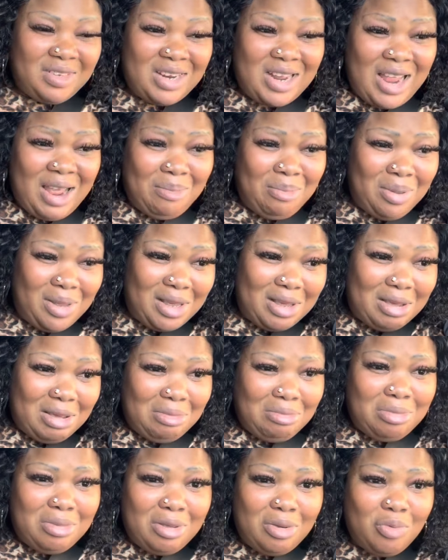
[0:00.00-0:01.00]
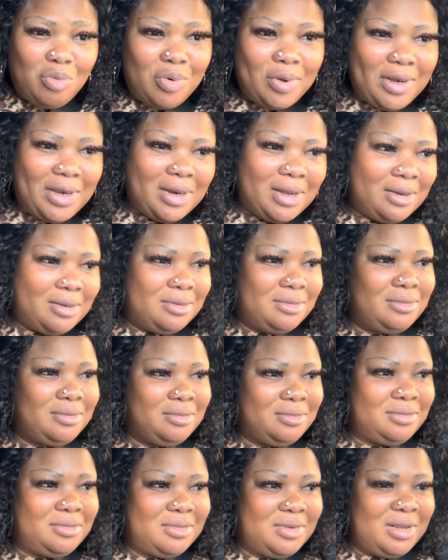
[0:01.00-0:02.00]
I became the winner.
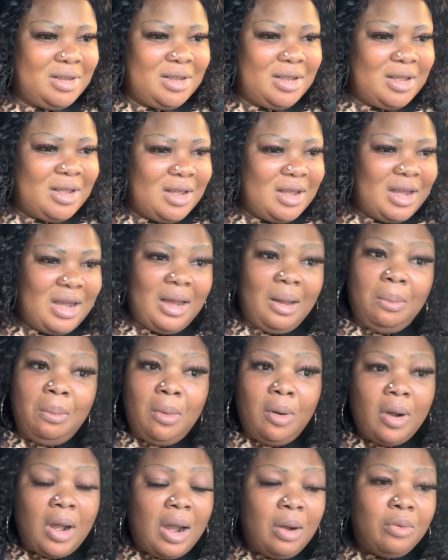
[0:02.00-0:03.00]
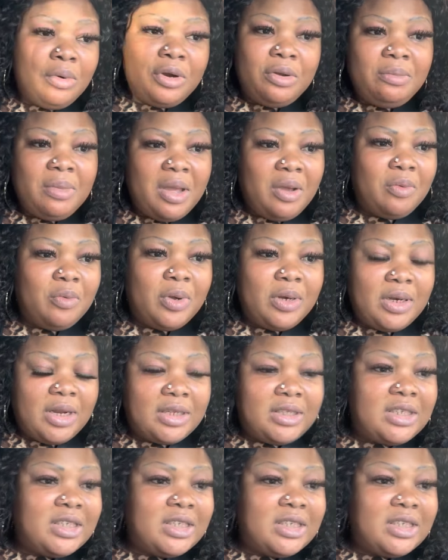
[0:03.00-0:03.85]
I will remain winner.